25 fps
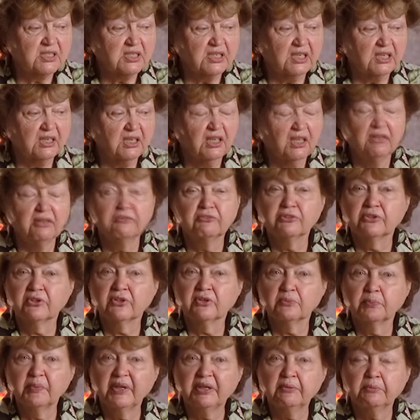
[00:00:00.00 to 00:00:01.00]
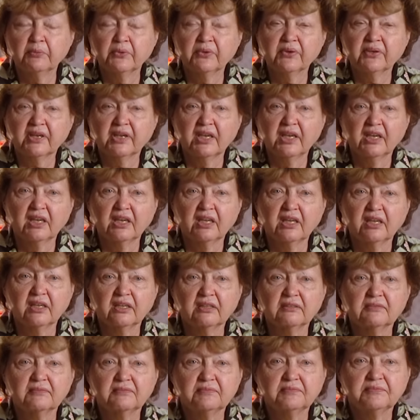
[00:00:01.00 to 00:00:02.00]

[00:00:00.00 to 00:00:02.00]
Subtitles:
son, he wouldn't be working here.